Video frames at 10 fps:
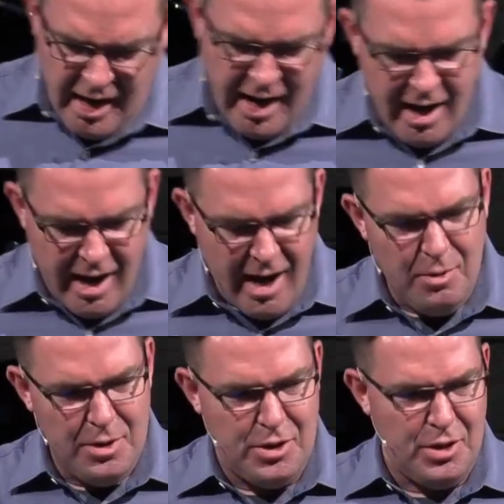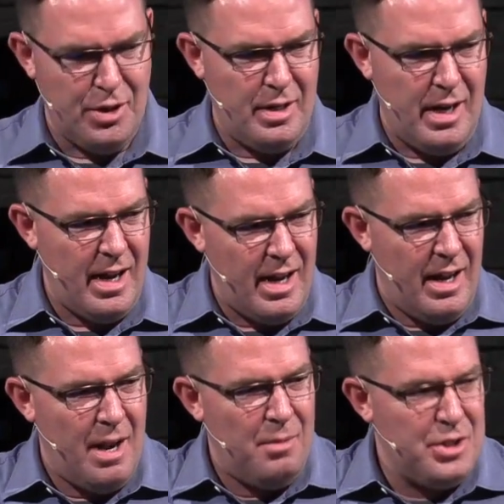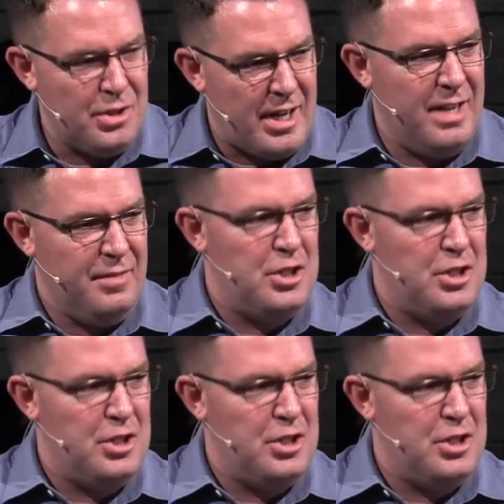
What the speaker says: how was your kind